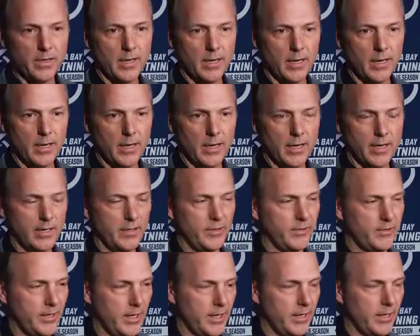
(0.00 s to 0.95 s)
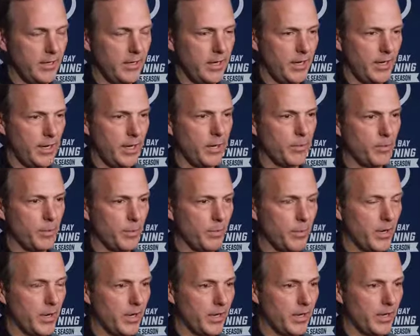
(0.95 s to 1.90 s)
Uh, he's day to day upper
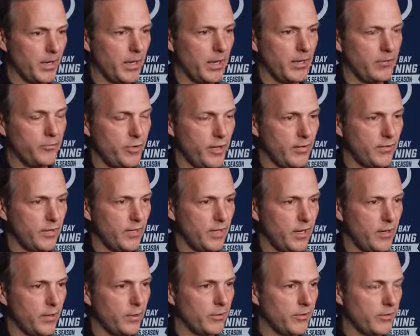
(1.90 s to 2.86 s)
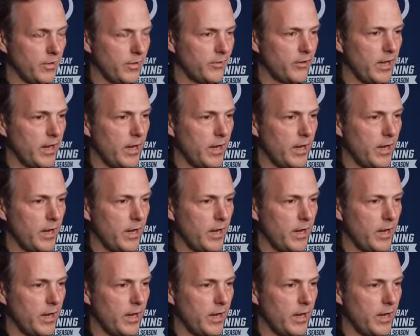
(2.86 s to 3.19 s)
body. Jason Garrison's